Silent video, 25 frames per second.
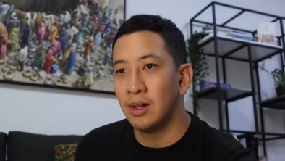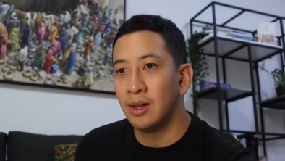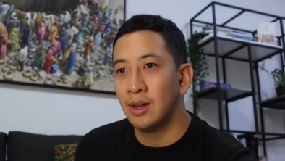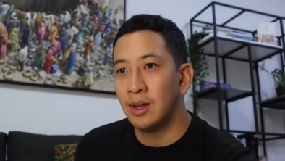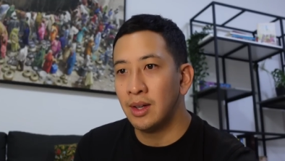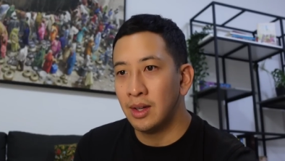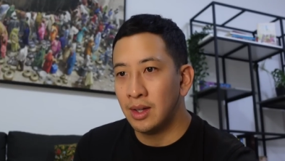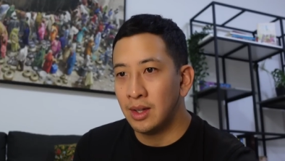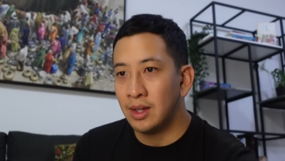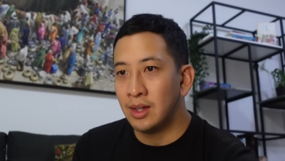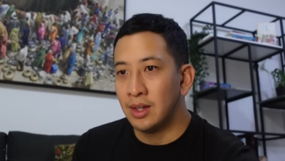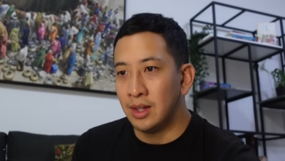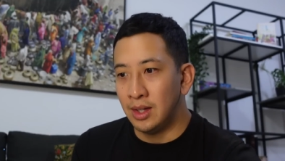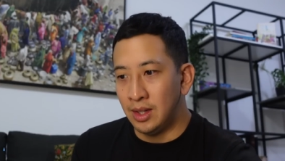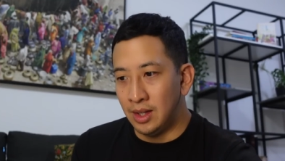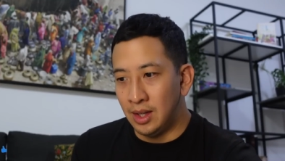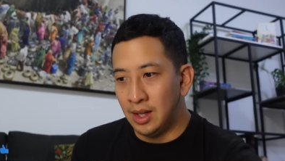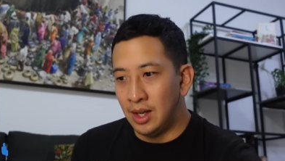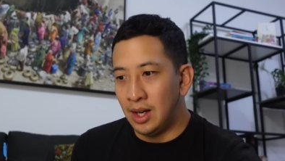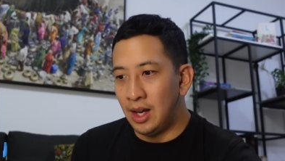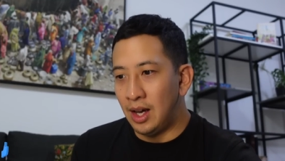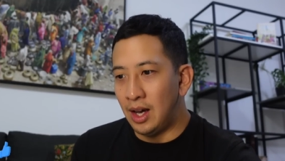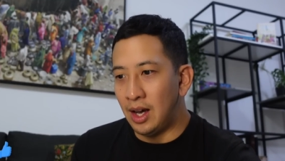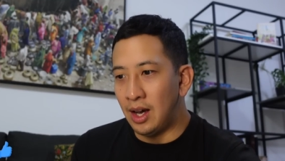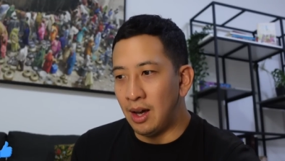mm.
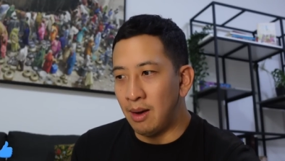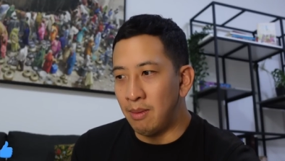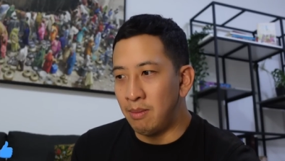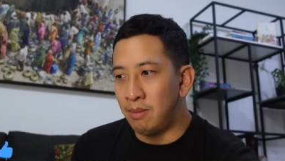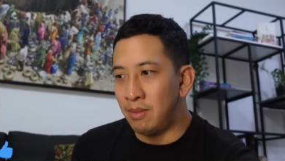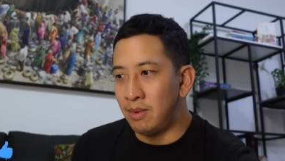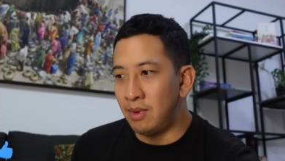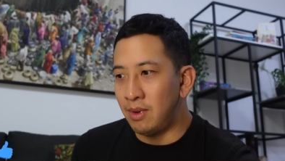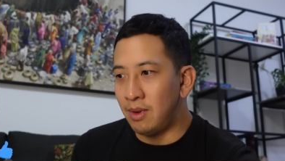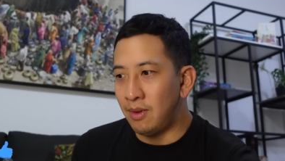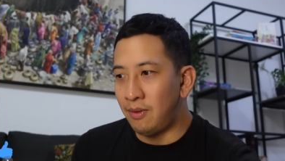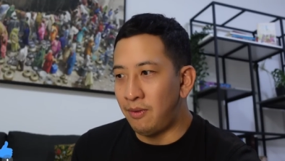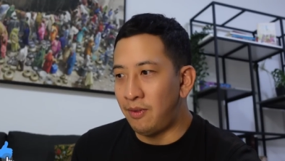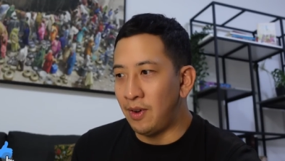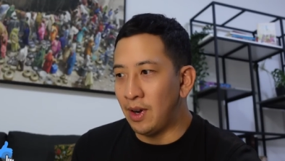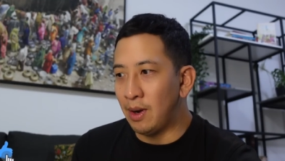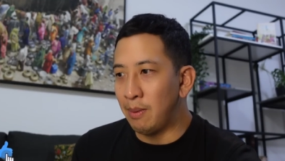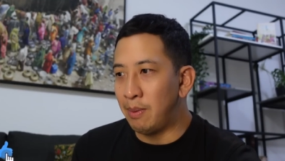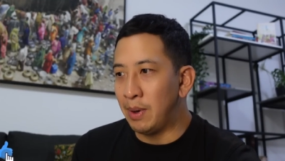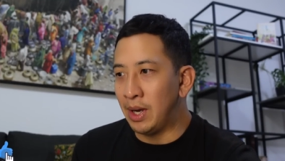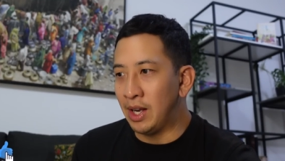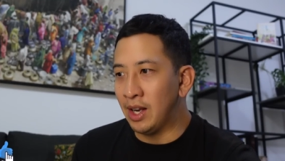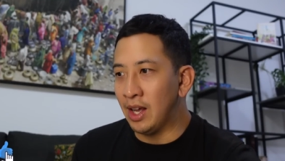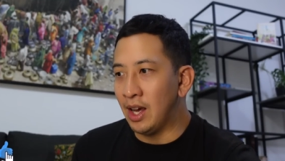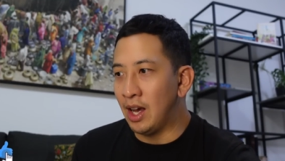um, the
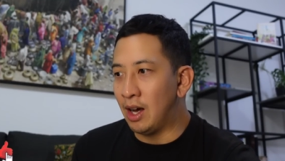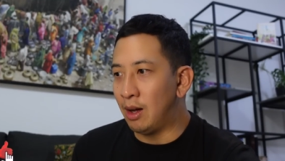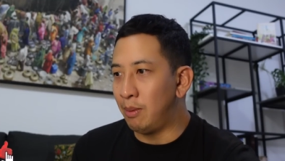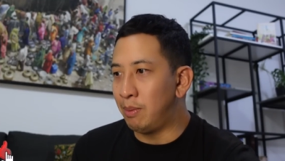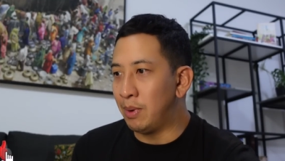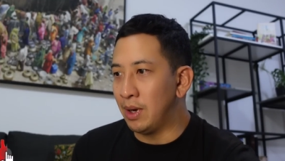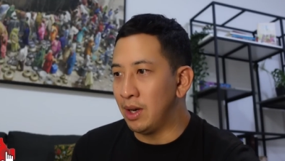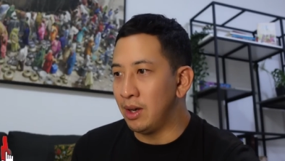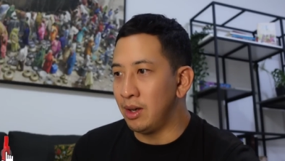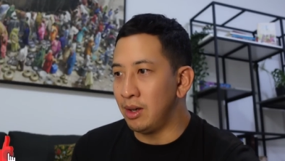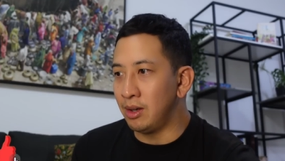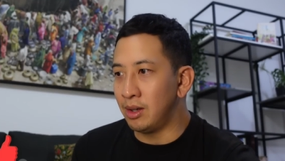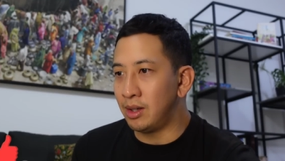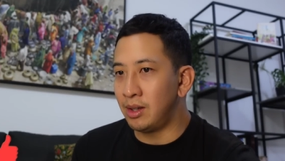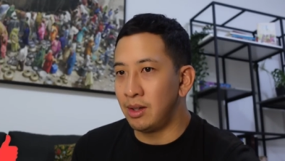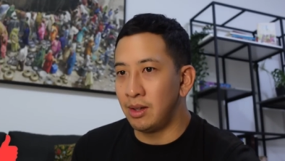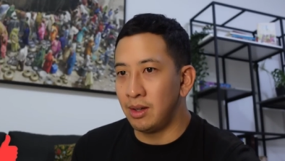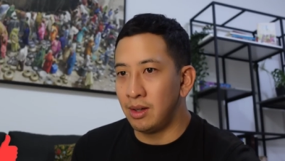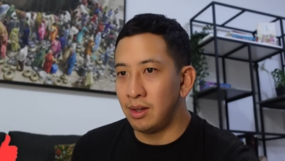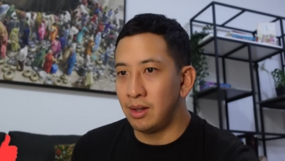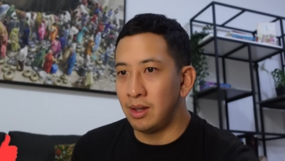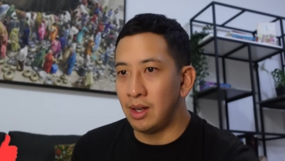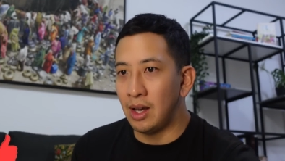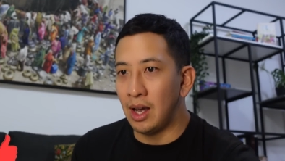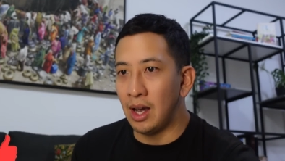Filipina helper, who,
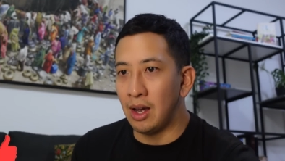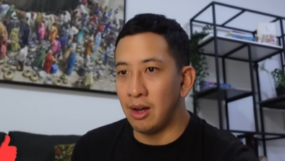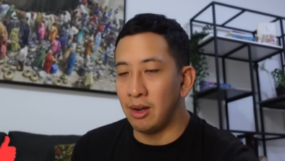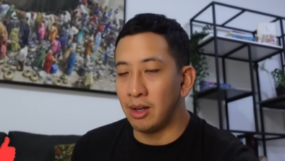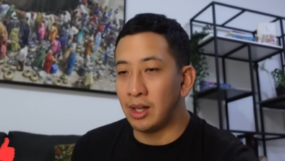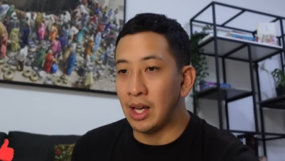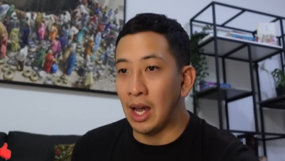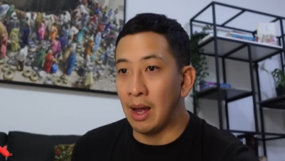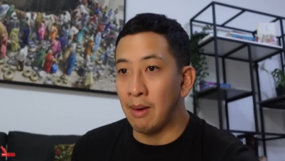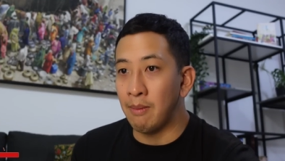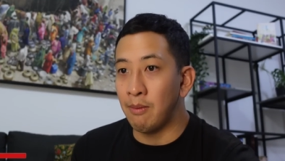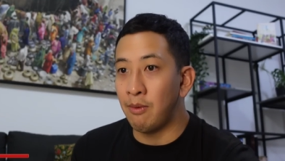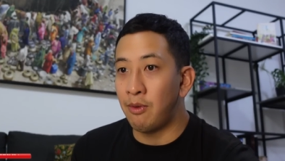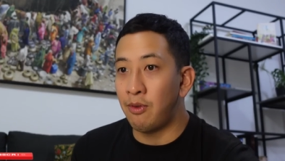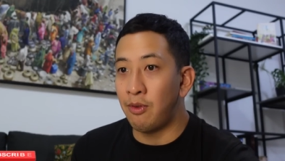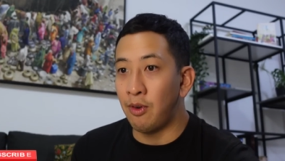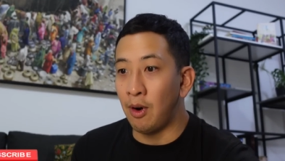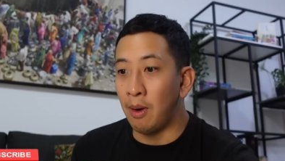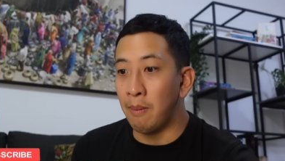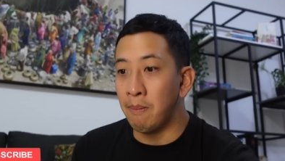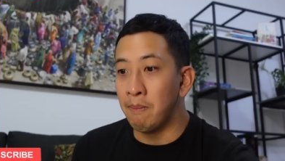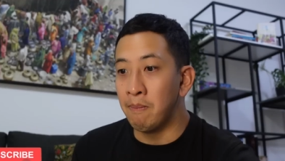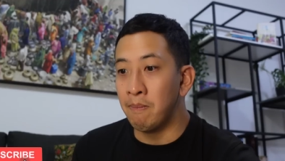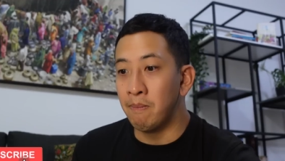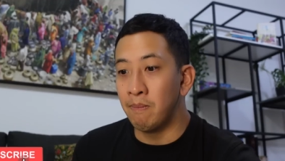yeah, who came
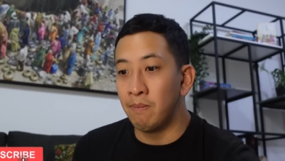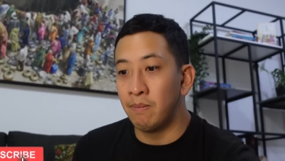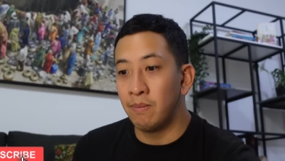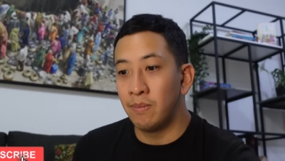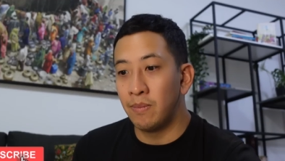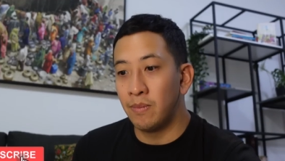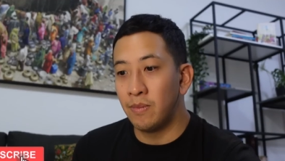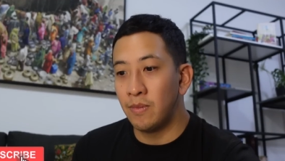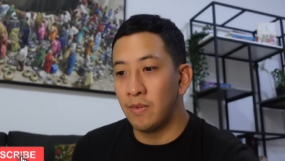from